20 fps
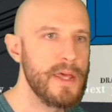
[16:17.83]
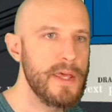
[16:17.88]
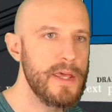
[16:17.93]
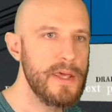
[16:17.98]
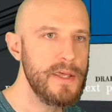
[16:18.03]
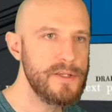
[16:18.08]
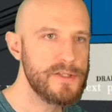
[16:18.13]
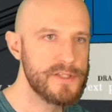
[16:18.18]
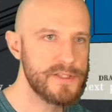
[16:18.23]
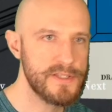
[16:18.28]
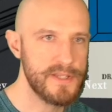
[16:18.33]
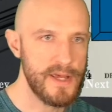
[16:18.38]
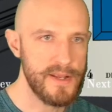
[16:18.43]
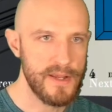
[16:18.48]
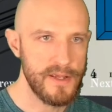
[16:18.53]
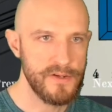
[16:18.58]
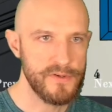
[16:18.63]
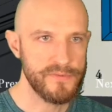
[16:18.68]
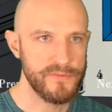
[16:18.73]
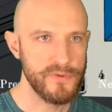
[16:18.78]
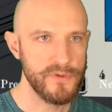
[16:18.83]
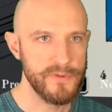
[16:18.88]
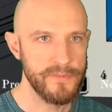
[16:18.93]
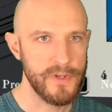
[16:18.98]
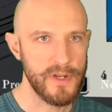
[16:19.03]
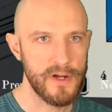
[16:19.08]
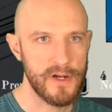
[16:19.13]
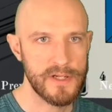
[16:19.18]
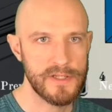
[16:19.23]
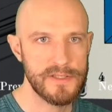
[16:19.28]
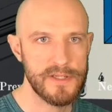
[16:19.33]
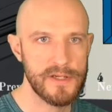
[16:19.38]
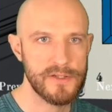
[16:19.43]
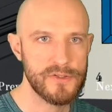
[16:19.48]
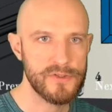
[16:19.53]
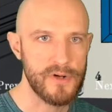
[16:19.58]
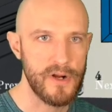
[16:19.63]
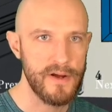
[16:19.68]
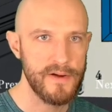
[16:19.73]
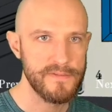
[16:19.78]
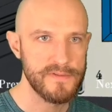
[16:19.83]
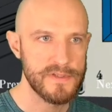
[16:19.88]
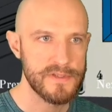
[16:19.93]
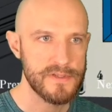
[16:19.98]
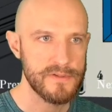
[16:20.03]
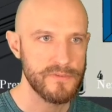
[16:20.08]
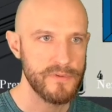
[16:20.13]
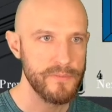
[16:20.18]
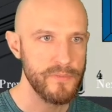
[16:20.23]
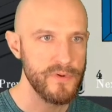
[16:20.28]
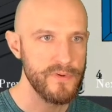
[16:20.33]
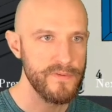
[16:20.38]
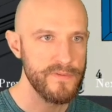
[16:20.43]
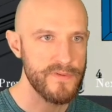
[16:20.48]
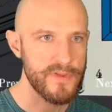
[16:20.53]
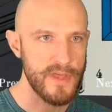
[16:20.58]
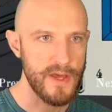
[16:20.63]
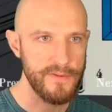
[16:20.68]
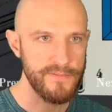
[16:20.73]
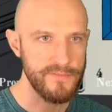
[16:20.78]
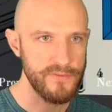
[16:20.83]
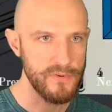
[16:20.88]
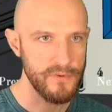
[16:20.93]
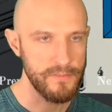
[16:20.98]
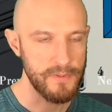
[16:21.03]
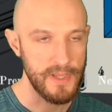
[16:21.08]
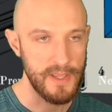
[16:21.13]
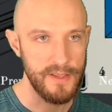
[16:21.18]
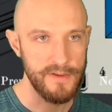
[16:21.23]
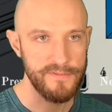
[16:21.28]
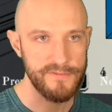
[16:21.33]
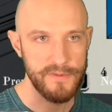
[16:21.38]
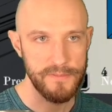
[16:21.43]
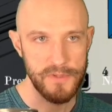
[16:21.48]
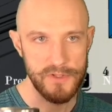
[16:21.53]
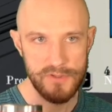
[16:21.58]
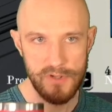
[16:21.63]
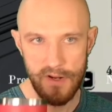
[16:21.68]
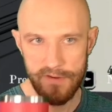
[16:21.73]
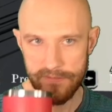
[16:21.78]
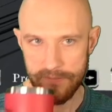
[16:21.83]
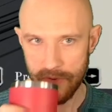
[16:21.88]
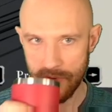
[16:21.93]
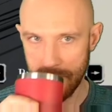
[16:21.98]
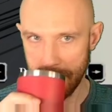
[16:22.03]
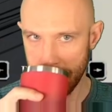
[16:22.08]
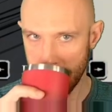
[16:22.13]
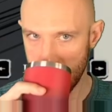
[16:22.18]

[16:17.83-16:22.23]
Each dead end room an architect drafts removes that floor plan from the draft pool.